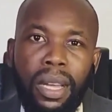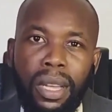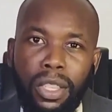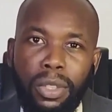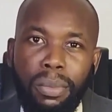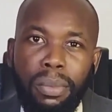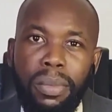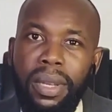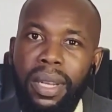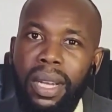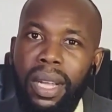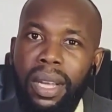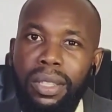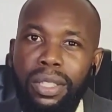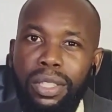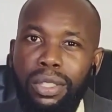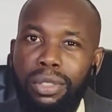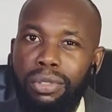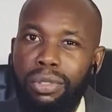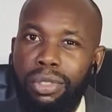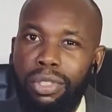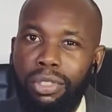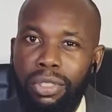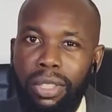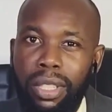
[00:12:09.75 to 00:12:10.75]
you may now need
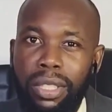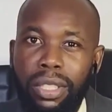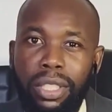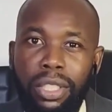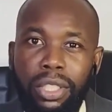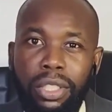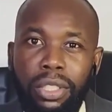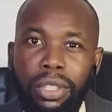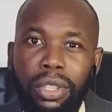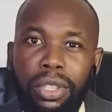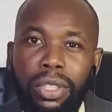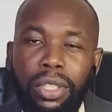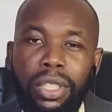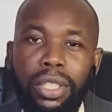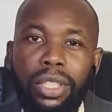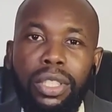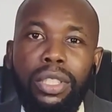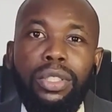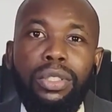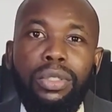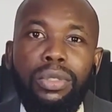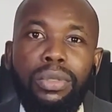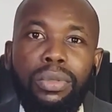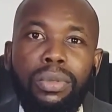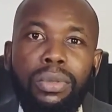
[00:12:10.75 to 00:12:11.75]
to transition
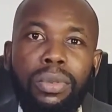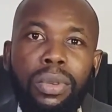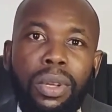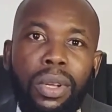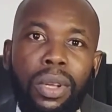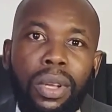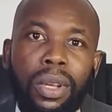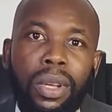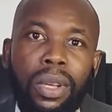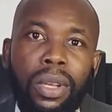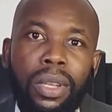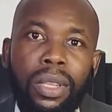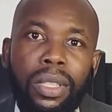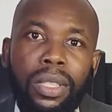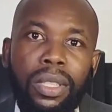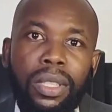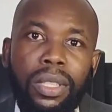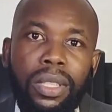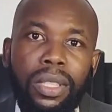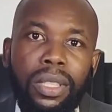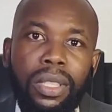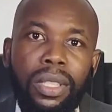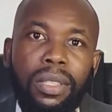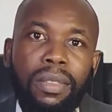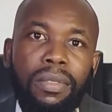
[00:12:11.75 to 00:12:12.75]
into the
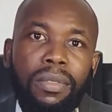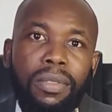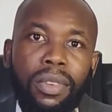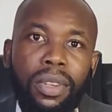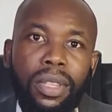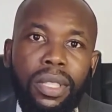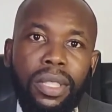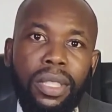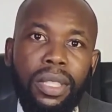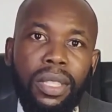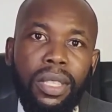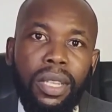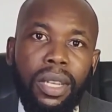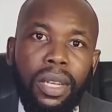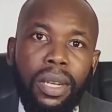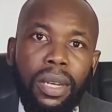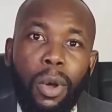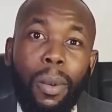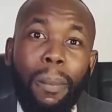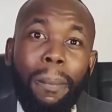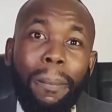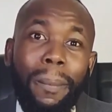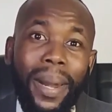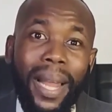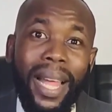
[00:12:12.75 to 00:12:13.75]
e-invoicing
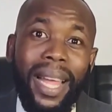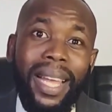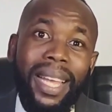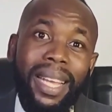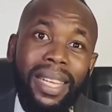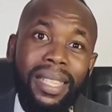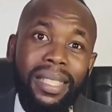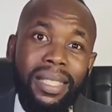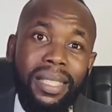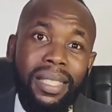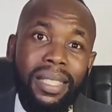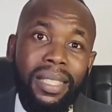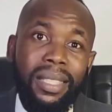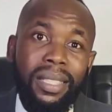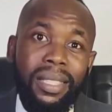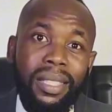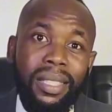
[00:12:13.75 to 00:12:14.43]
compliant